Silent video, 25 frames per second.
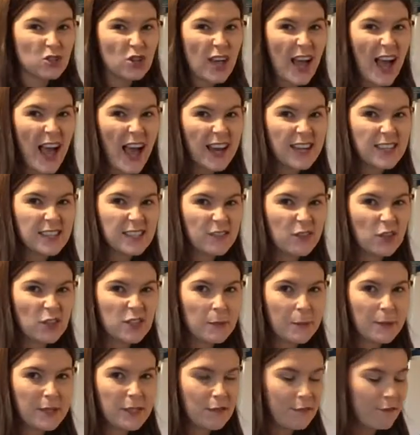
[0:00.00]
your hands have
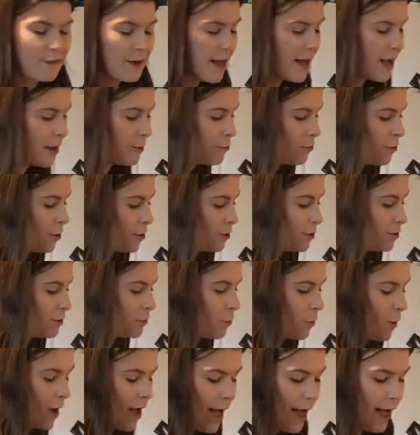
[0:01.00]
got a bit of flour on as
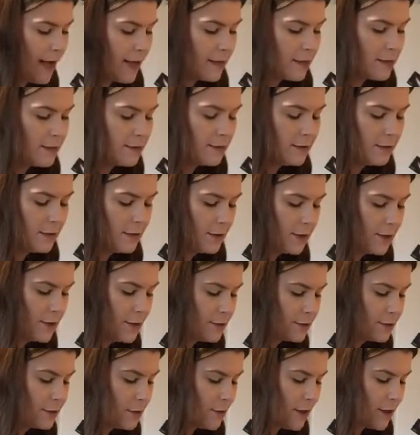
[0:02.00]
well,
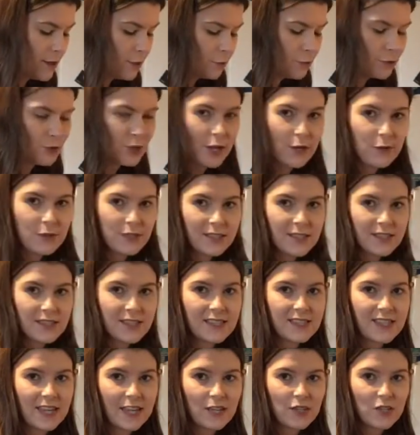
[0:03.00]
so that your dough doesn't
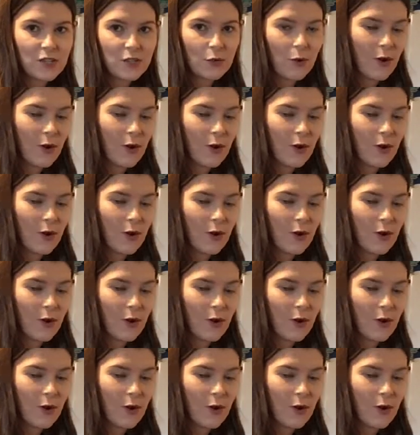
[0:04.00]
stick to your